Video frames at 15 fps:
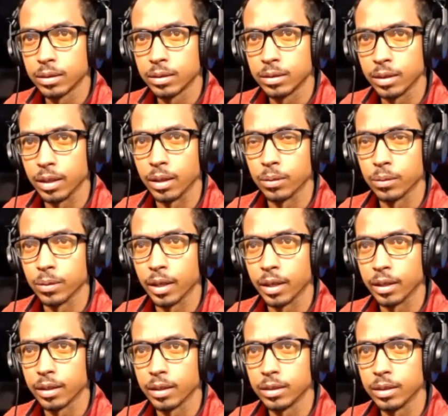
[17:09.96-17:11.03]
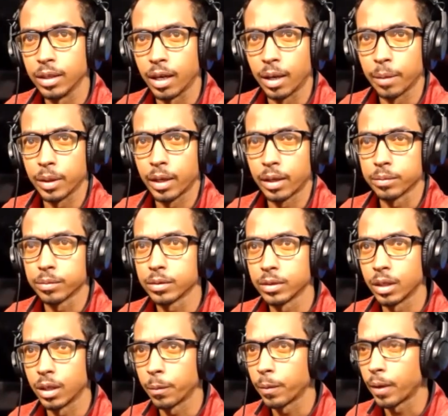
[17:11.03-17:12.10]
Yeah, right. Yeah, I mean, I
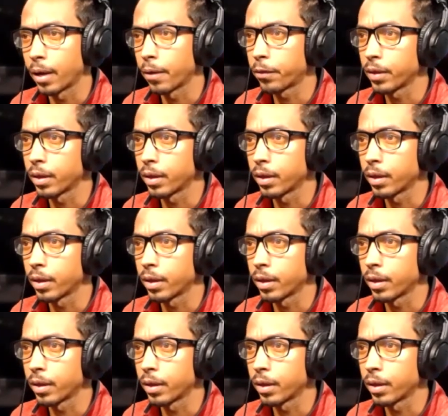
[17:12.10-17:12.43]
think.